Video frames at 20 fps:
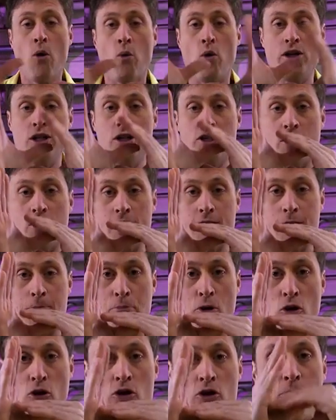when you start to
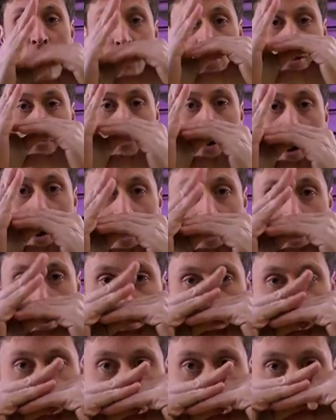pull the books apart, the
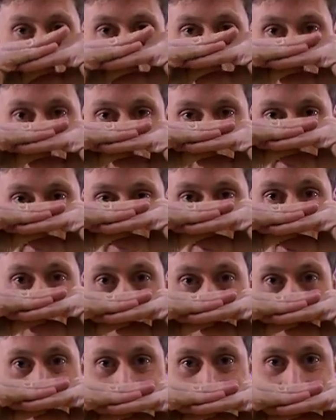pages
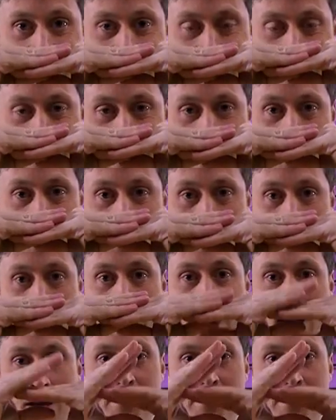start to stick together